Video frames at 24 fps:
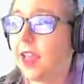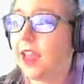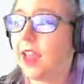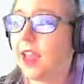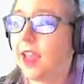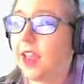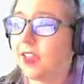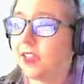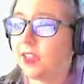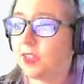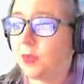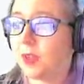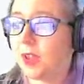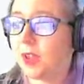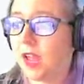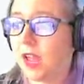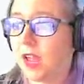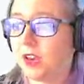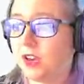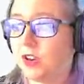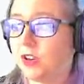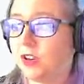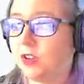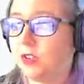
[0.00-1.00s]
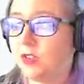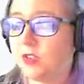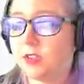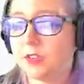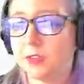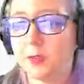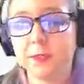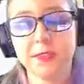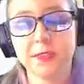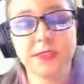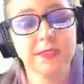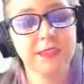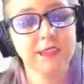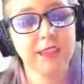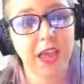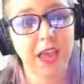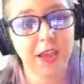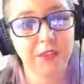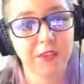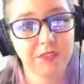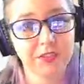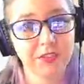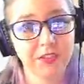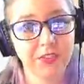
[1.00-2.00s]
and that we had a new substance
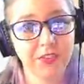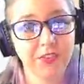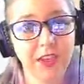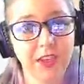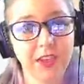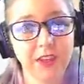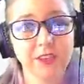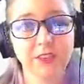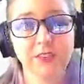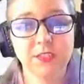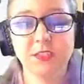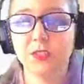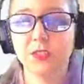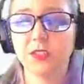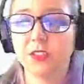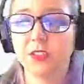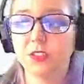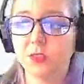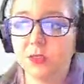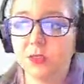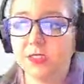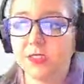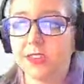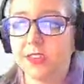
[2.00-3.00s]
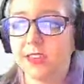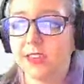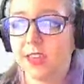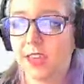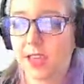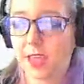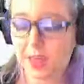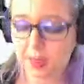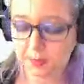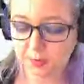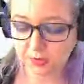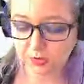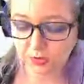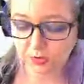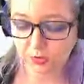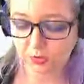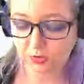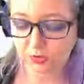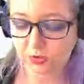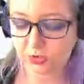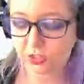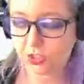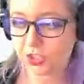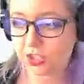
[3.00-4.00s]
after the fact, so this was a
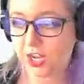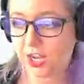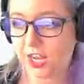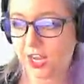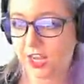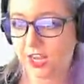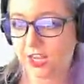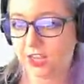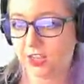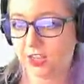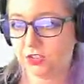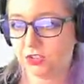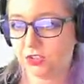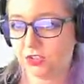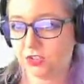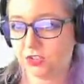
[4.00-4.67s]
chemical change.